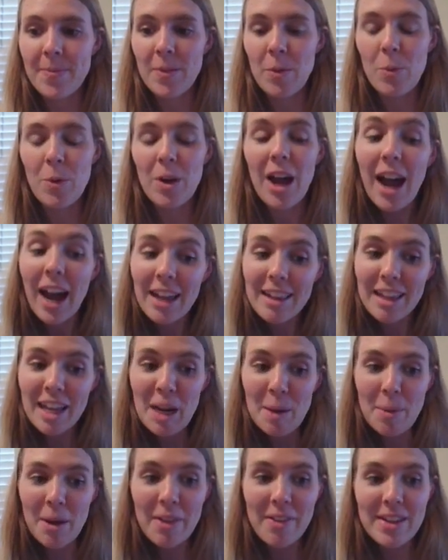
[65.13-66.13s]
What I
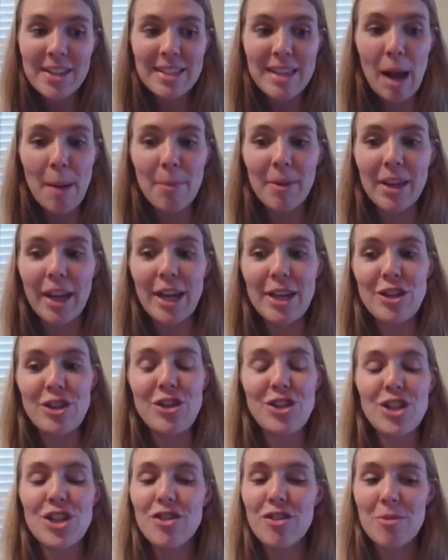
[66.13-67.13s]
like about this
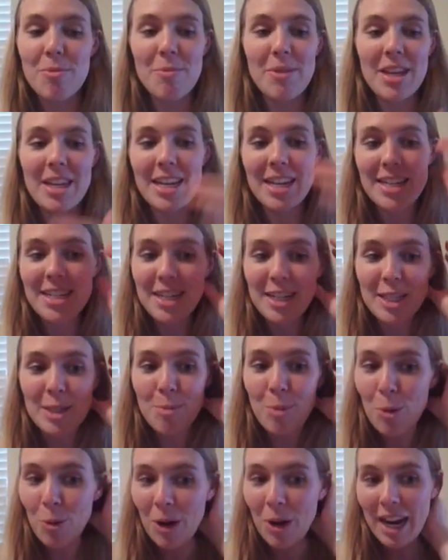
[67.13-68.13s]
application, just from beginning to
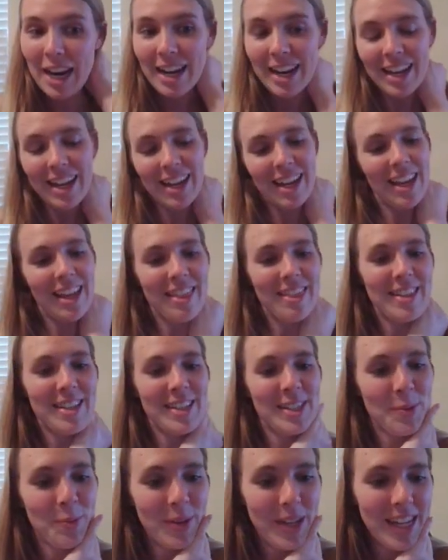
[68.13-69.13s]
explore it
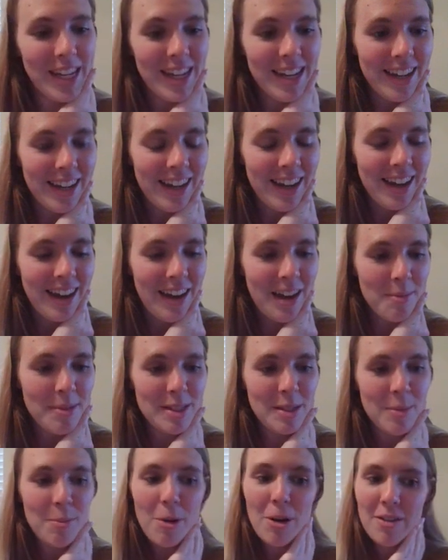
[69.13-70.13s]
this week
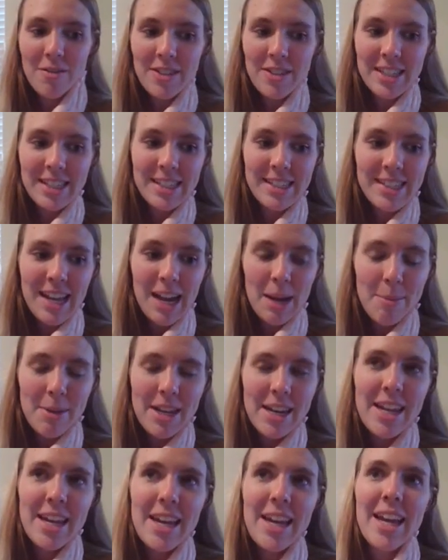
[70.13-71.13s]
as a part of this
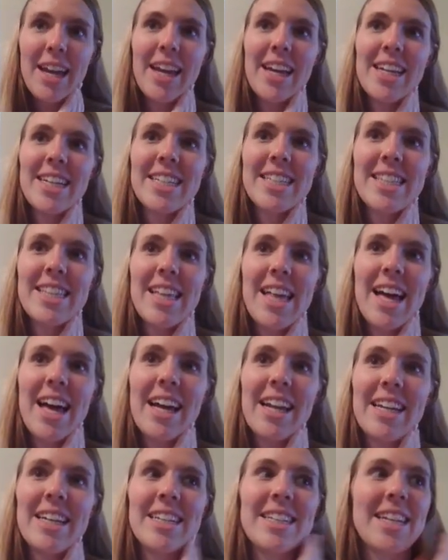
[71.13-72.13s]
assignment, is
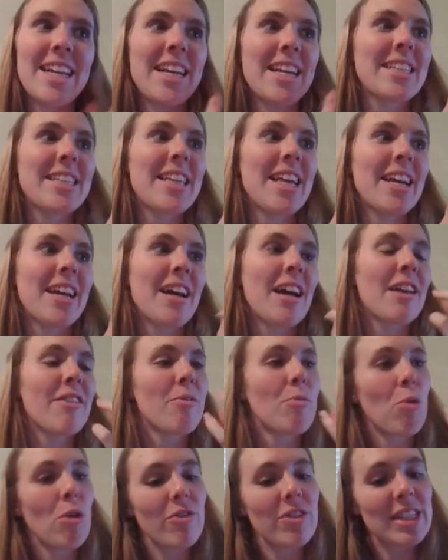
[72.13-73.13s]
that it takes like kind
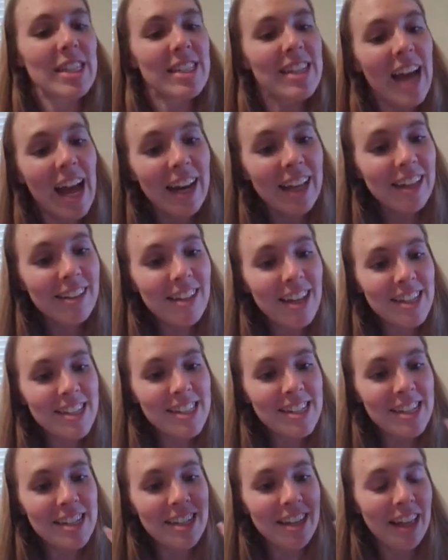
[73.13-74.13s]
of more of a static
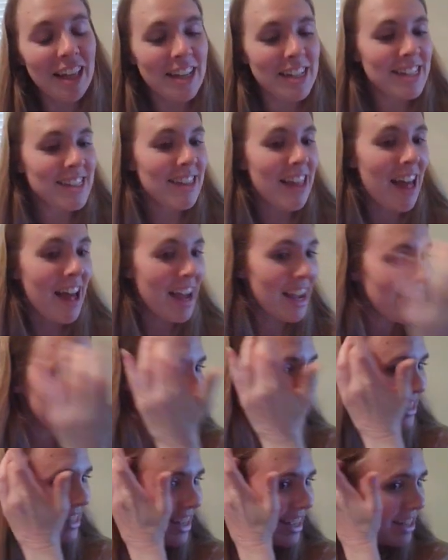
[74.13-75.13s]
lesson, like a
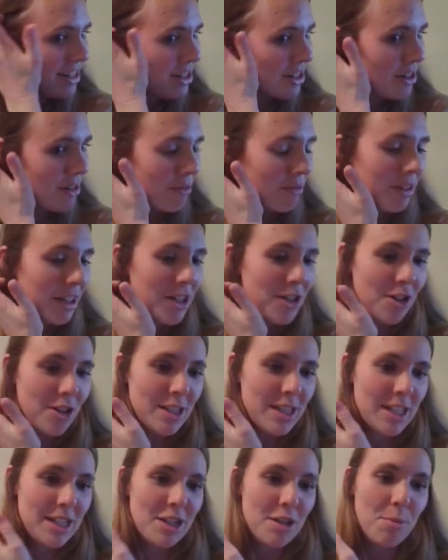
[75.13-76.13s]
slides, and really
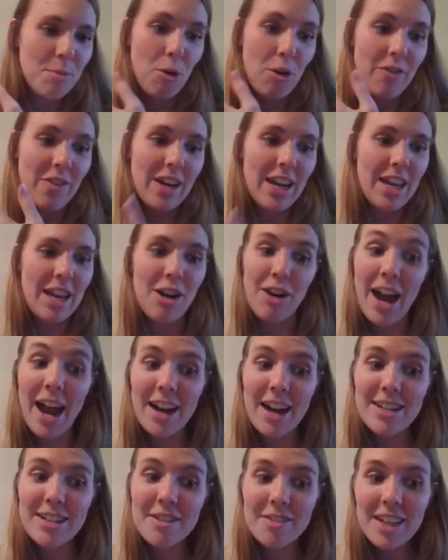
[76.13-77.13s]
turns it into more of an
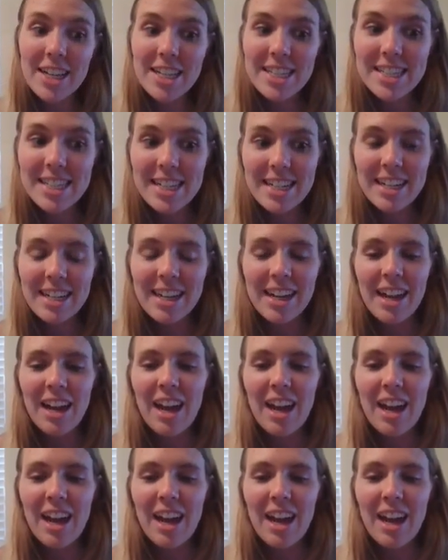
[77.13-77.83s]
interactive lesson,